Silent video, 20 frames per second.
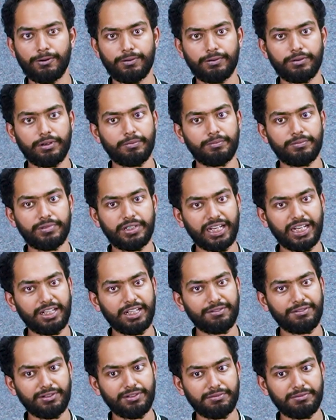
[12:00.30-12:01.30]
a negative
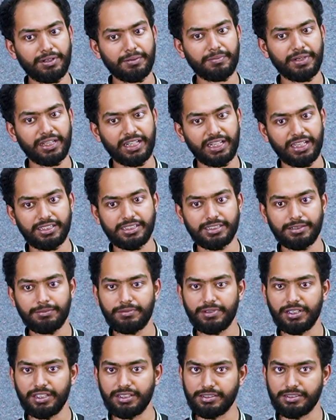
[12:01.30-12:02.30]
feedback mechanism
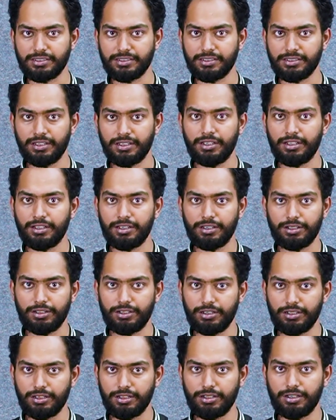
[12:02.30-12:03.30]

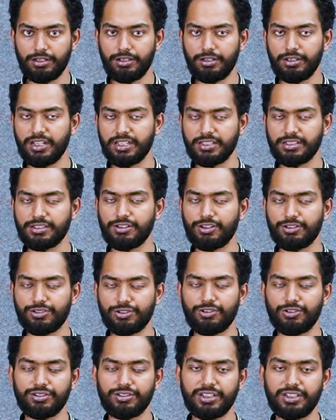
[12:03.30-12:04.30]
does not
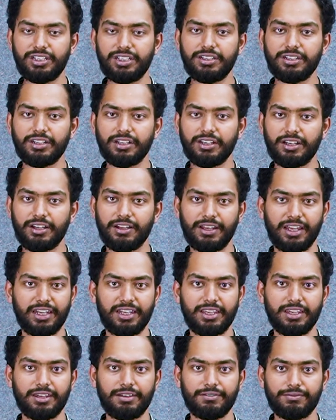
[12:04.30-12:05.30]
contain
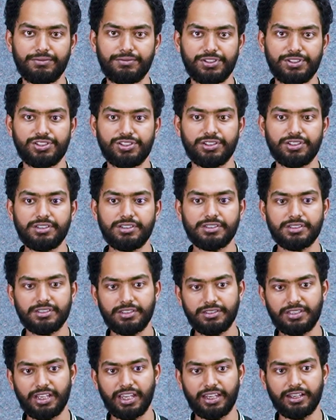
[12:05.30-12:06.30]
any vicious
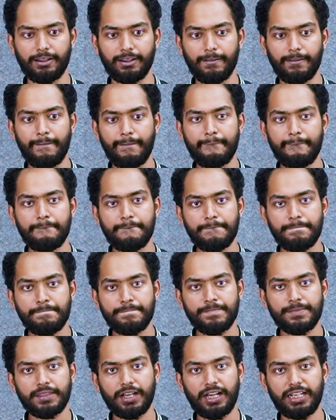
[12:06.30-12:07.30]
cycle.
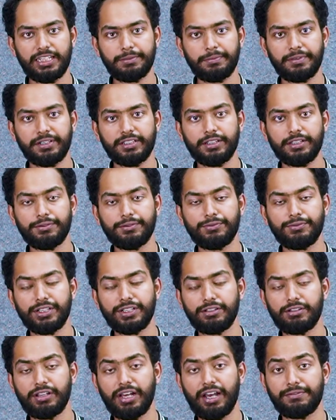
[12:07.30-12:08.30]
Ultimately, we
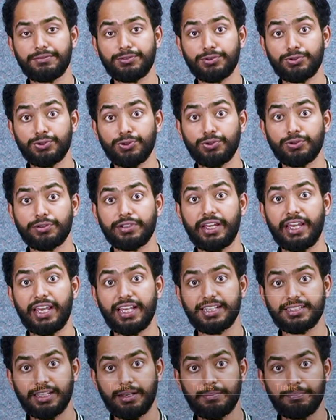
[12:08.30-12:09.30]
will have to know the
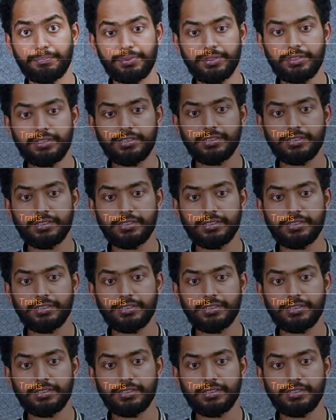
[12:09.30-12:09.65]
examples.